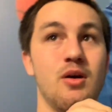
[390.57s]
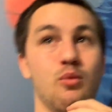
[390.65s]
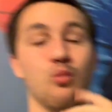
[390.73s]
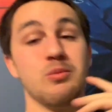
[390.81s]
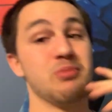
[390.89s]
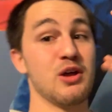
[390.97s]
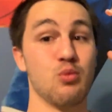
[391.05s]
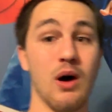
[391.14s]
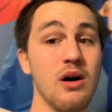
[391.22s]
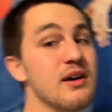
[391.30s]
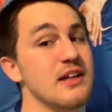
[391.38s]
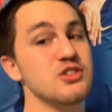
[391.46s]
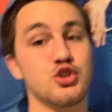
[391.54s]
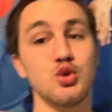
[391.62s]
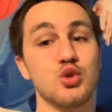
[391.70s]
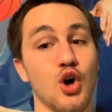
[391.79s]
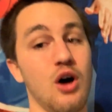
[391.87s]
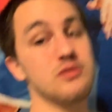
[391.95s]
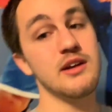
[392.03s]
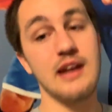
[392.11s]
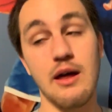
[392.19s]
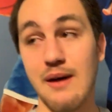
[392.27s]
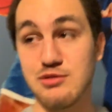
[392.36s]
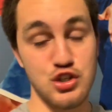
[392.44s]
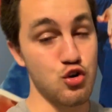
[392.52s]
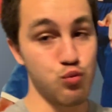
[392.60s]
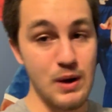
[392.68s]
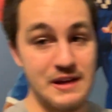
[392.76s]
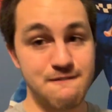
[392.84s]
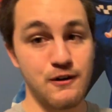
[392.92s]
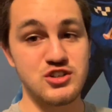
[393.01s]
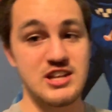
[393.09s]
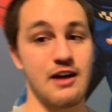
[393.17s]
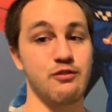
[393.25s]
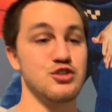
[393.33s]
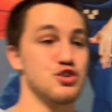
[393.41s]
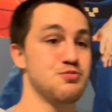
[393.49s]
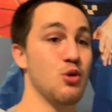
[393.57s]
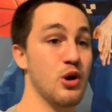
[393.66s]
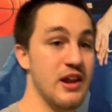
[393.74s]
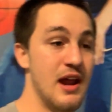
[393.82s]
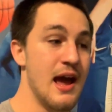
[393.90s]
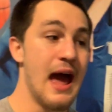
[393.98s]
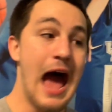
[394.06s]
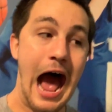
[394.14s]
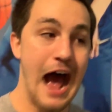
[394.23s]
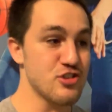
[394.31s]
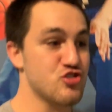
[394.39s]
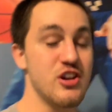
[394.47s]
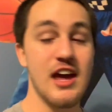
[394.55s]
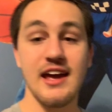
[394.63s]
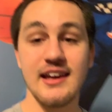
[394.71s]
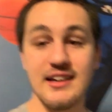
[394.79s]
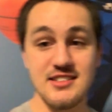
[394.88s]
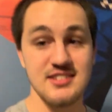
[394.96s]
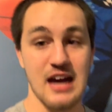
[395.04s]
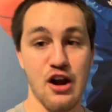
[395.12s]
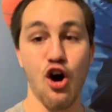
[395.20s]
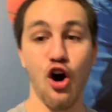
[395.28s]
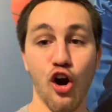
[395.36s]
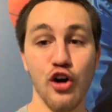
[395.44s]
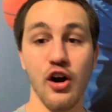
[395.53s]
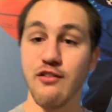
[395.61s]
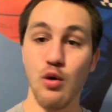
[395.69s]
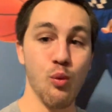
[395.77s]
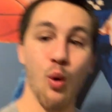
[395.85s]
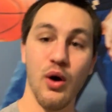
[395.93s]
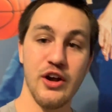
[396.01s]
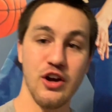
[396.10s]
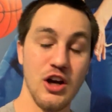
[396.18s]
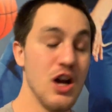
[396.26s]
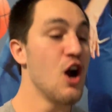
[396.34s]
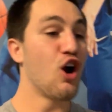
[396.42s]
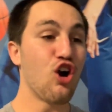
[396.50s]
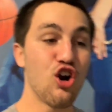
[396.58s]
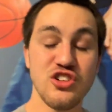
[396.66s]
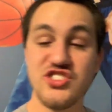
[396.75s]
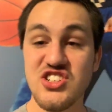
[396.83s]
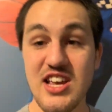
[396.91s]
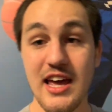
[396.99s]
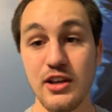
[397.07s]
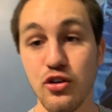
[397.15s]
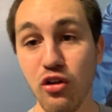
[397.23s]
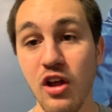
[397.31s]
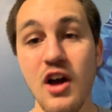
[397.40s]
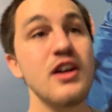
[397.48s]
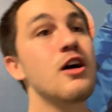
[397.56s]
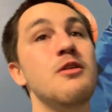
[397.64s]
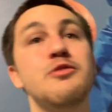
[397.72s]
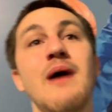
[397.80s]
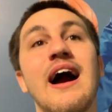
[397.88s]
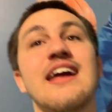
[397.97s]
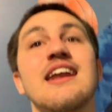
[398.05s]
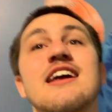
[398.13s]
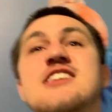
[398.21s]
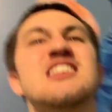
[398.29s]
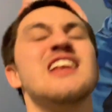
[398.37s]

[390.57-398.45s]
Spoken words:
We played well against Utah, and now that was a great first half we just put in. Ashton Higgins has got a heart of a warrior. Hurts his ankle. Comes back in. He's